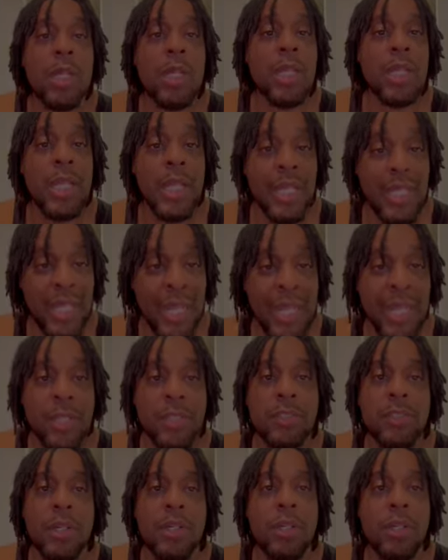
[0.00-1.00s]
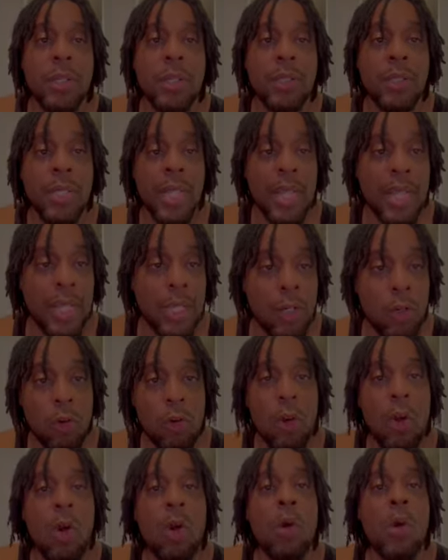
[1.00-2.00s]
Your dick, so you can dick and
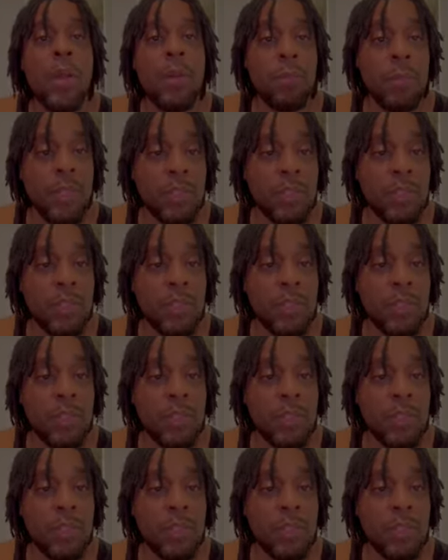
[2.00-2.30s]
grow and be